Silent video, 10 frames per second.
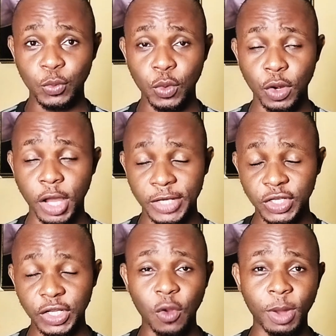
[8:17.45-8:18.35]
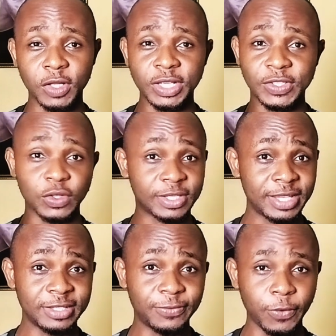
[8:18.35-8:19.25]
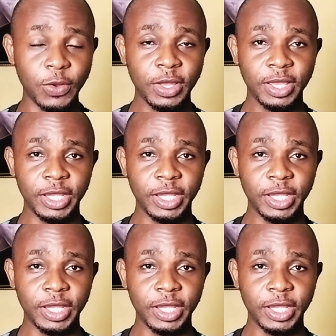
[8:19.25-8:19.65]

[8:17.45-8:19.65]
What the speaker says: will actually come out as successful.